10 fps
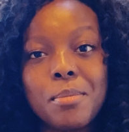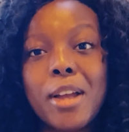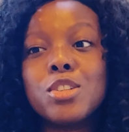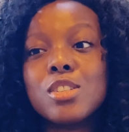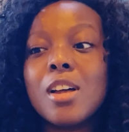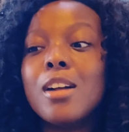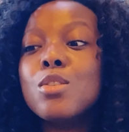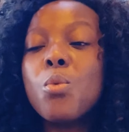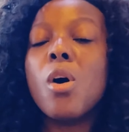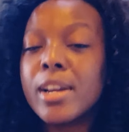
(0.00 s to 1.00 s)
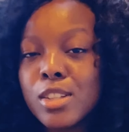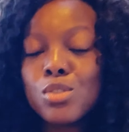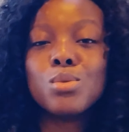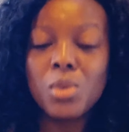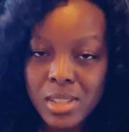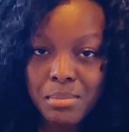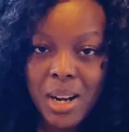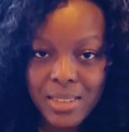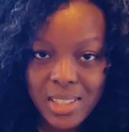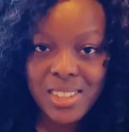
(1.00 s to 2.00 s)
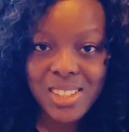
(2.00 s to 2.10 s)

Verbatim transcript: I should start walking towards marriage.